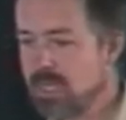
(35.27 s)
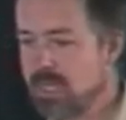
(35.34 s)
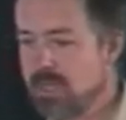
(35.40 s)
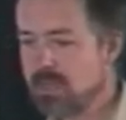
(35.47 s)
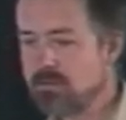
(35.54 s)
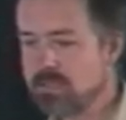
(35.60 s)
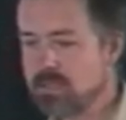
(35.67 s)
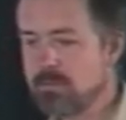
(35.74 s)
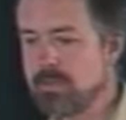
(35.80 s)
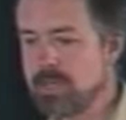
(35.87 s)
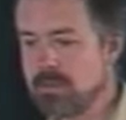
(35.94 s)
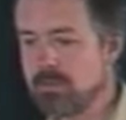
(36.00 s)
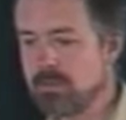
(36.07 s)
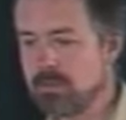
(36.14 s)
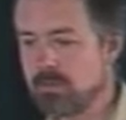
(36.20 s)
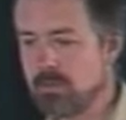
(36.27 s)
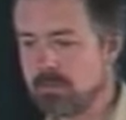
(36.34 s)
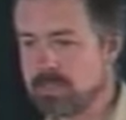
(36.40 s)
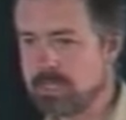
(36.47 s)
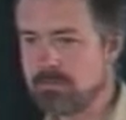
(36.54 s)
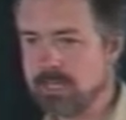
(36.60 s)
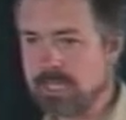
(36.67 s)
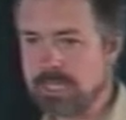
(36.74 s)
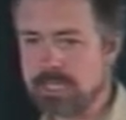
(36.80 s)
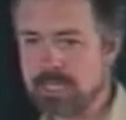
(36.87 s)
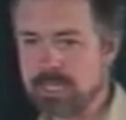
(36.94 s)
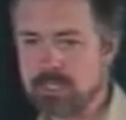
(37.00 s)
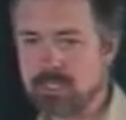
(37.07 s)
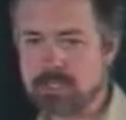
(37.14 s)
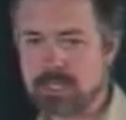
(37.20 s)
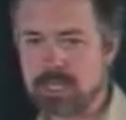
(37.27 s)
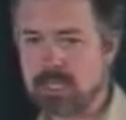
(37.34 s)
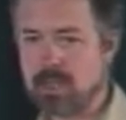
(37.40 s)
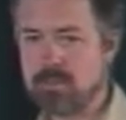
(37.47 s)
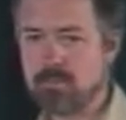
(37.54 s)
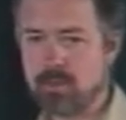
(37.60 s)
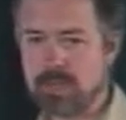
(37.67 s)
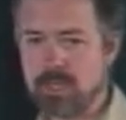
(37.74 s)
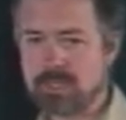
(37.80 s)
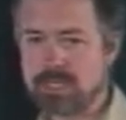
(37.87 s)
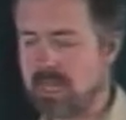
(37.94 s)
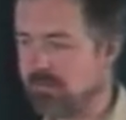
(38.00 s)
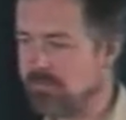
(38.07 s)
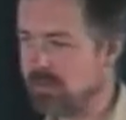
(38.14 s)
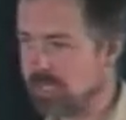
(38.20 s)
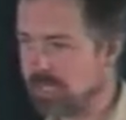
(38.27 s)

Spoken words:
There are some people who are obviously really keen because they come with us every